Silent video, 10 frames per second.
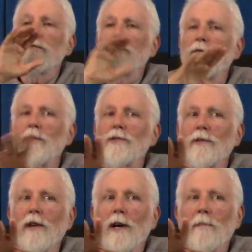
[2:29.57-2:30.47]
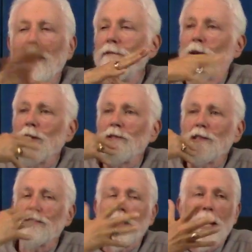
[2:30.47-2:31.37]
First of all, my voice
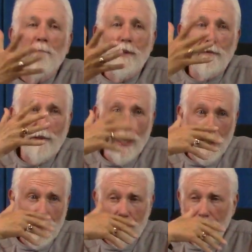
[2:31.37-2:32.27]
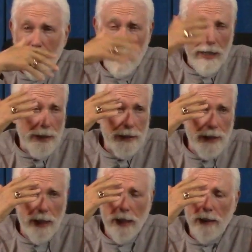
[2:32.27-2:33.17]
isn't amplified, and
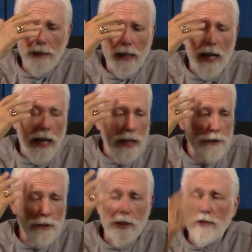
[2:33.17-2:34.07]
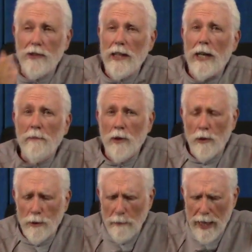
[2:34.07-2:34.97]
as you can see, I'm an
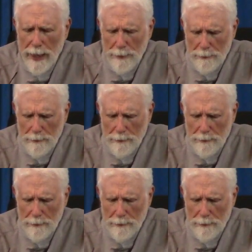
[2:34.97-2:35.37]
old man.